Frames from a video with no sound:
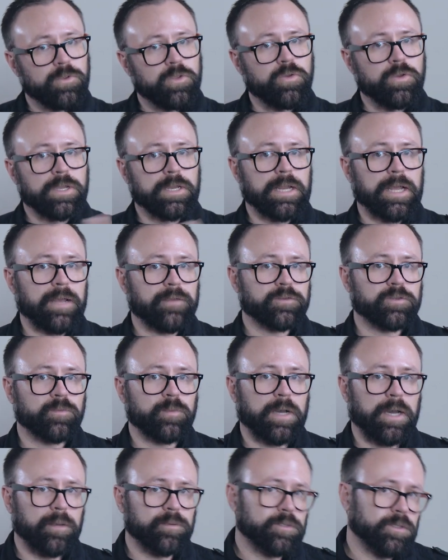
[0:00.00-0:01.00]
you can have
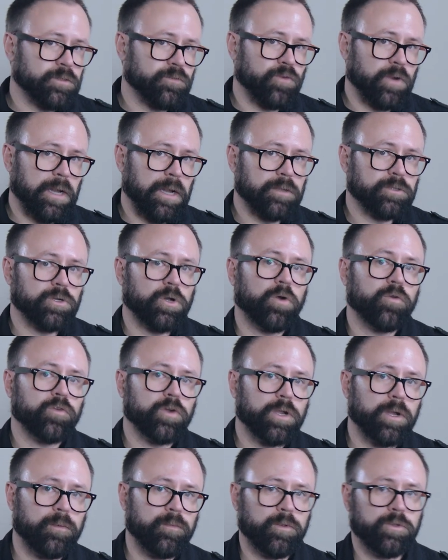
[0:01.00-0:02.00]
some options for how to
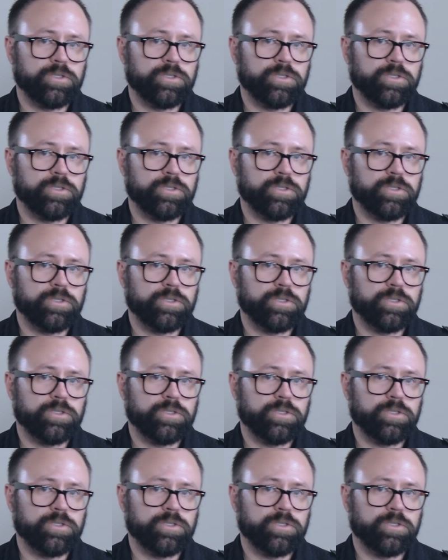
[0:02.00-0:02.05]
overcome